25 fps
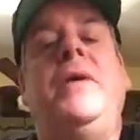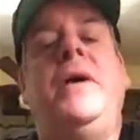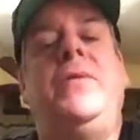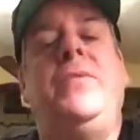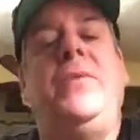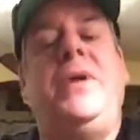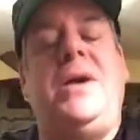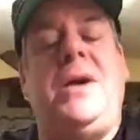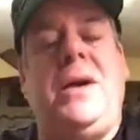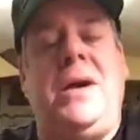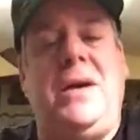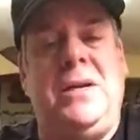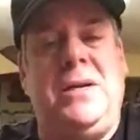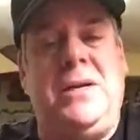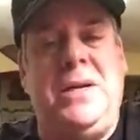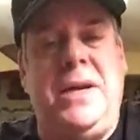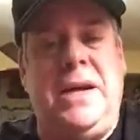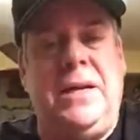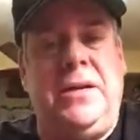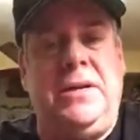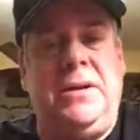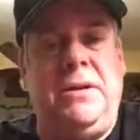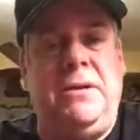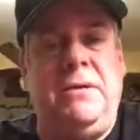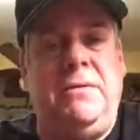then we
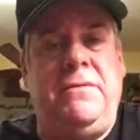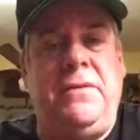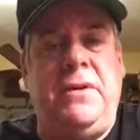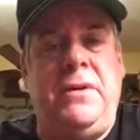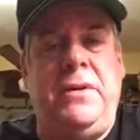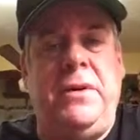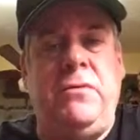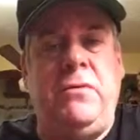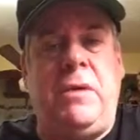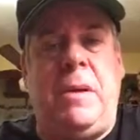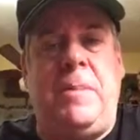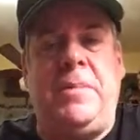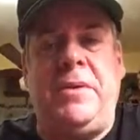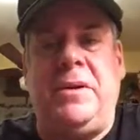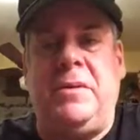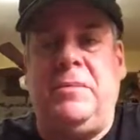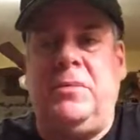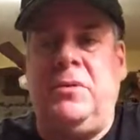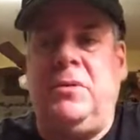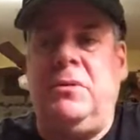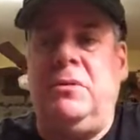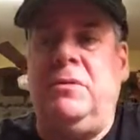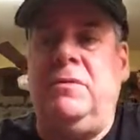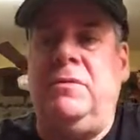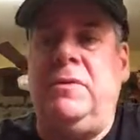contacted a very
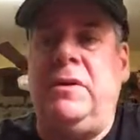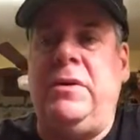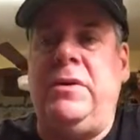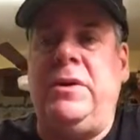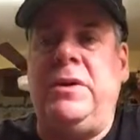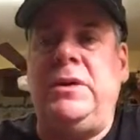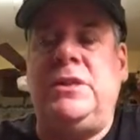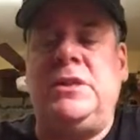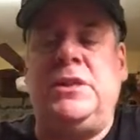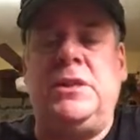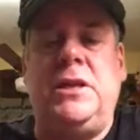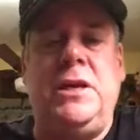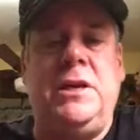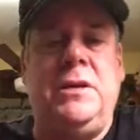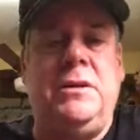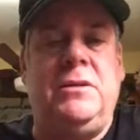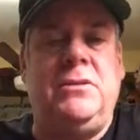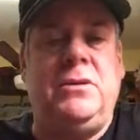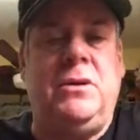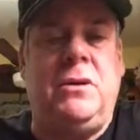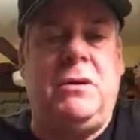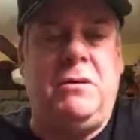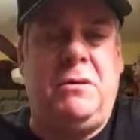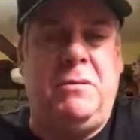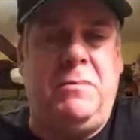reputable, very
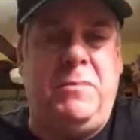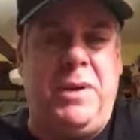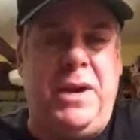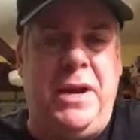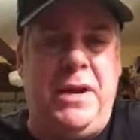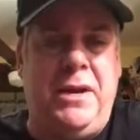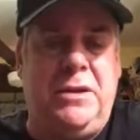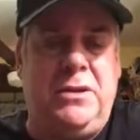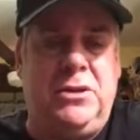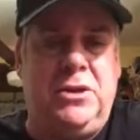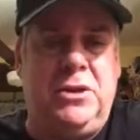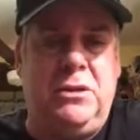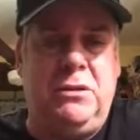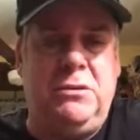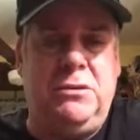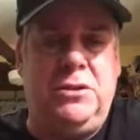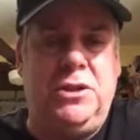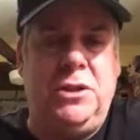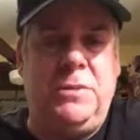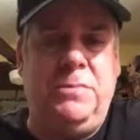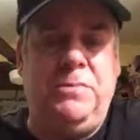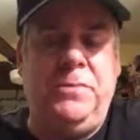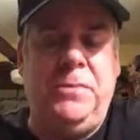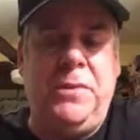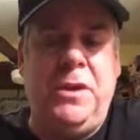skilled orthopedic
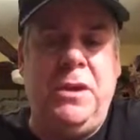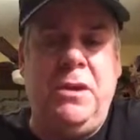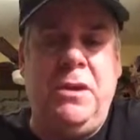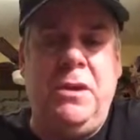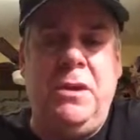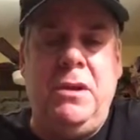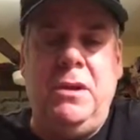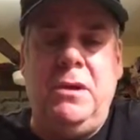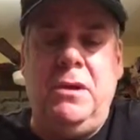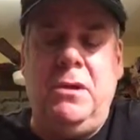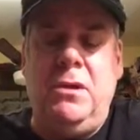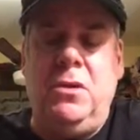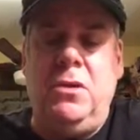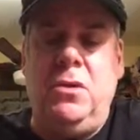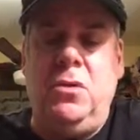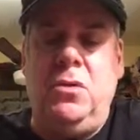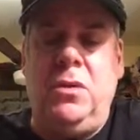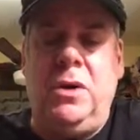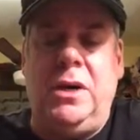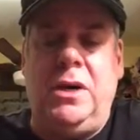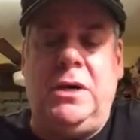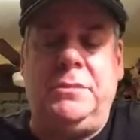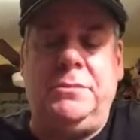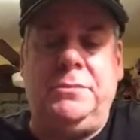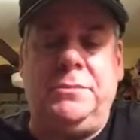surgeon
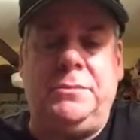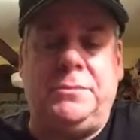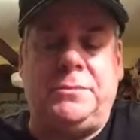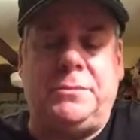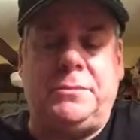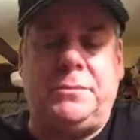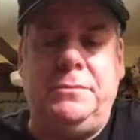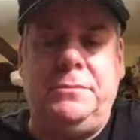who